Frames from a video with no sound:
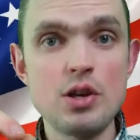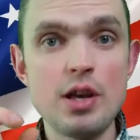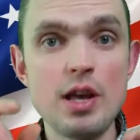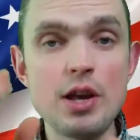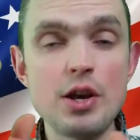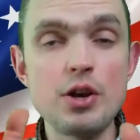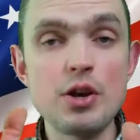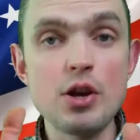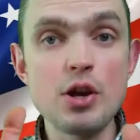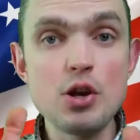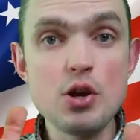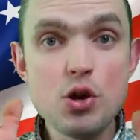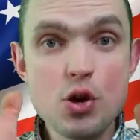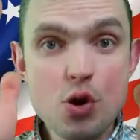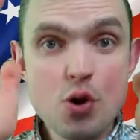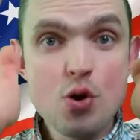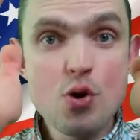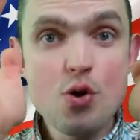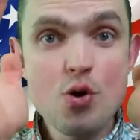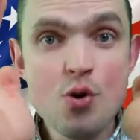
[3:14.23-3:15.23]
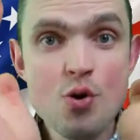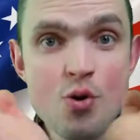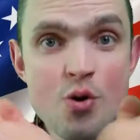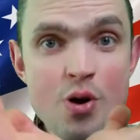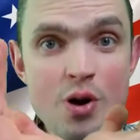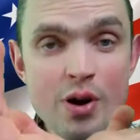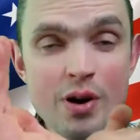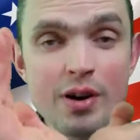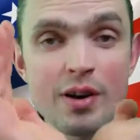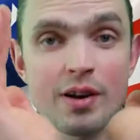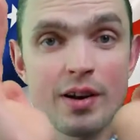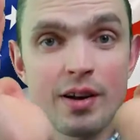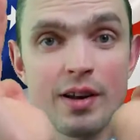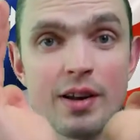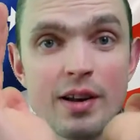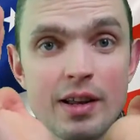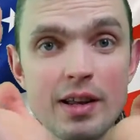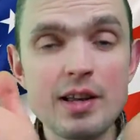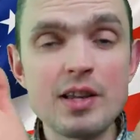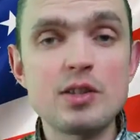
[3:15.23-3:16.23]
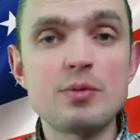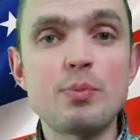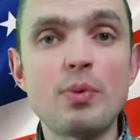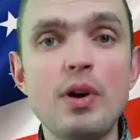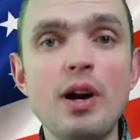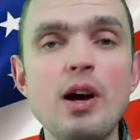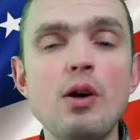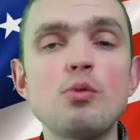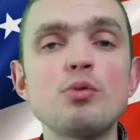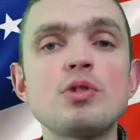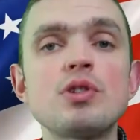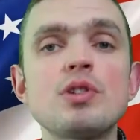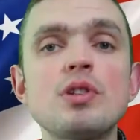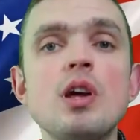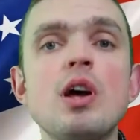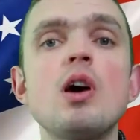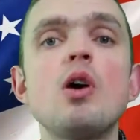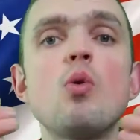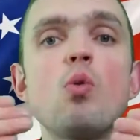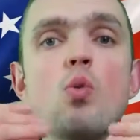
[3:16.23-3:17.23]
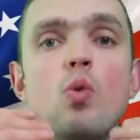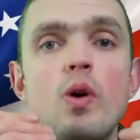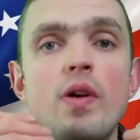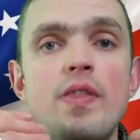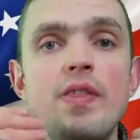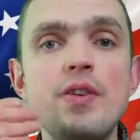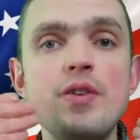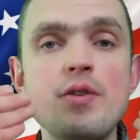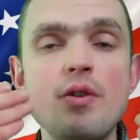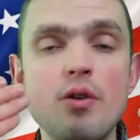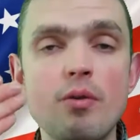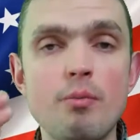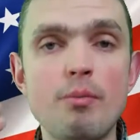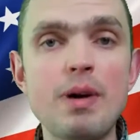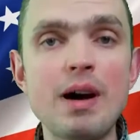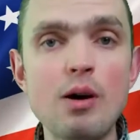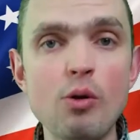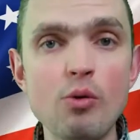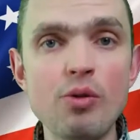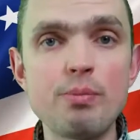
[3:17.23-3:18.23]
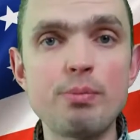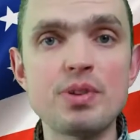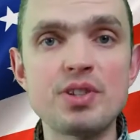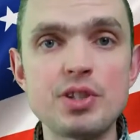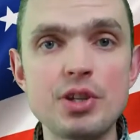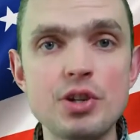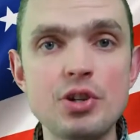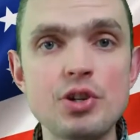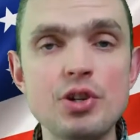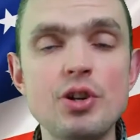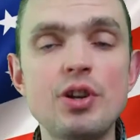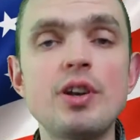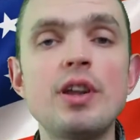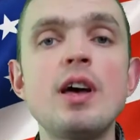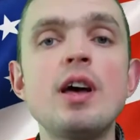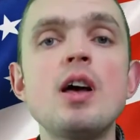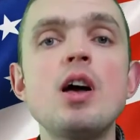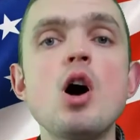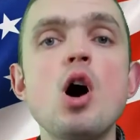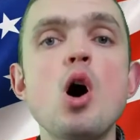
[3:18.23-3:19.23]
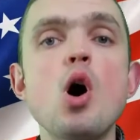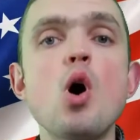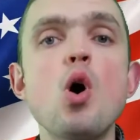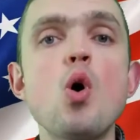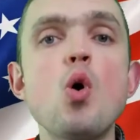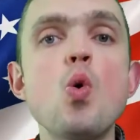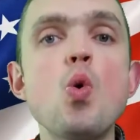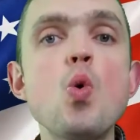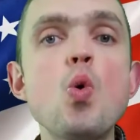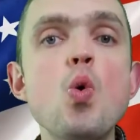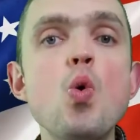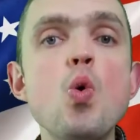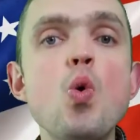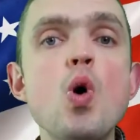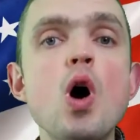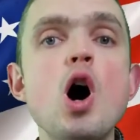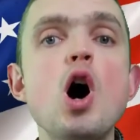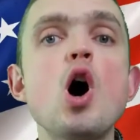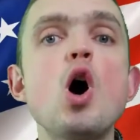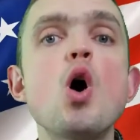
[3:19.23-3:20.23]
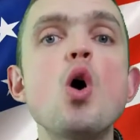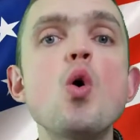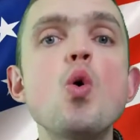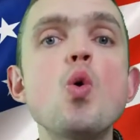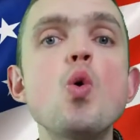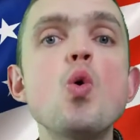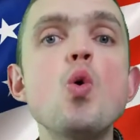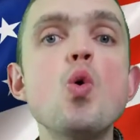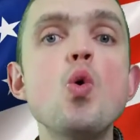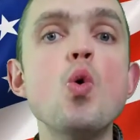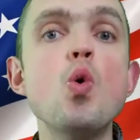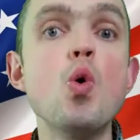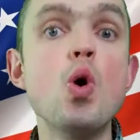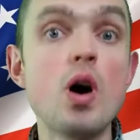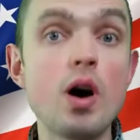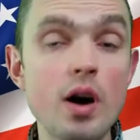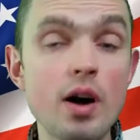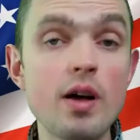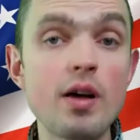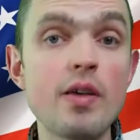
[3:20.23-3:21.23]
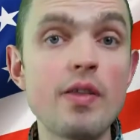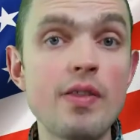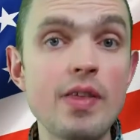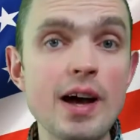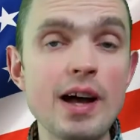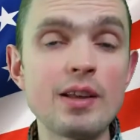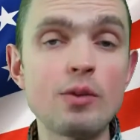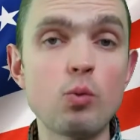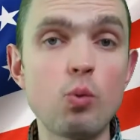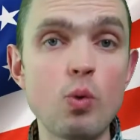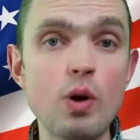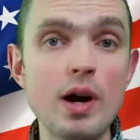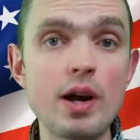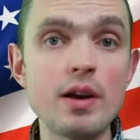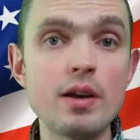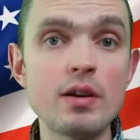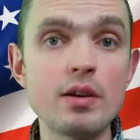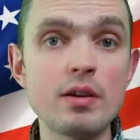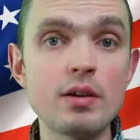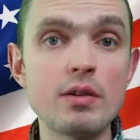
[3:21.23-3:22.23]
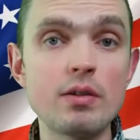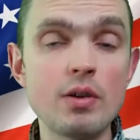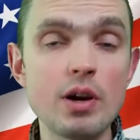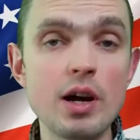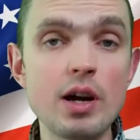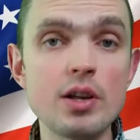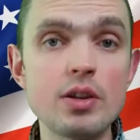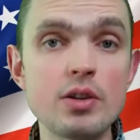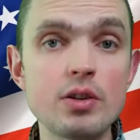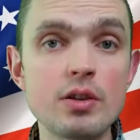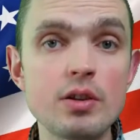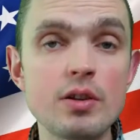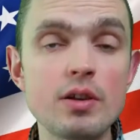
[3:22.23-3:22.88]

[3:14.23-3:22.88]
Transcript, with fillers: And U is pronounced with your mouth positioned ooh, ooh, that way, right?